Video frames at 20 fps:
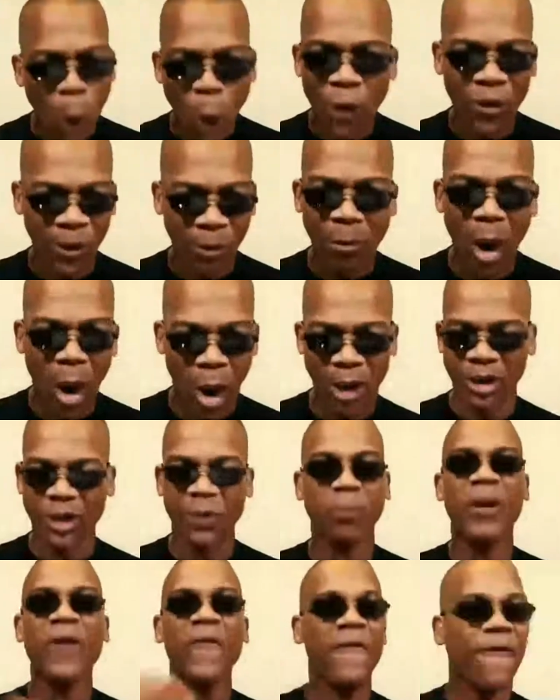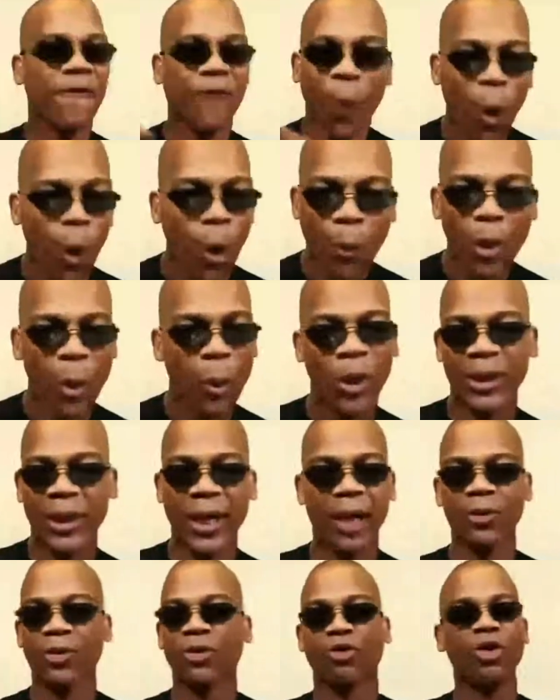the march, before we went
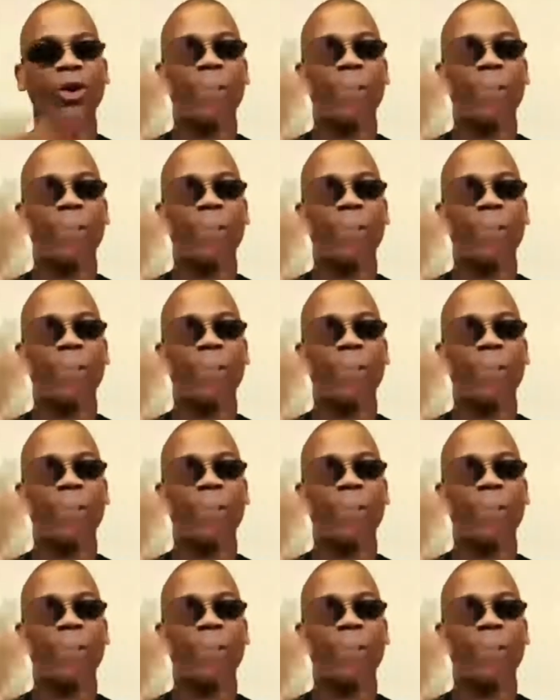down the street,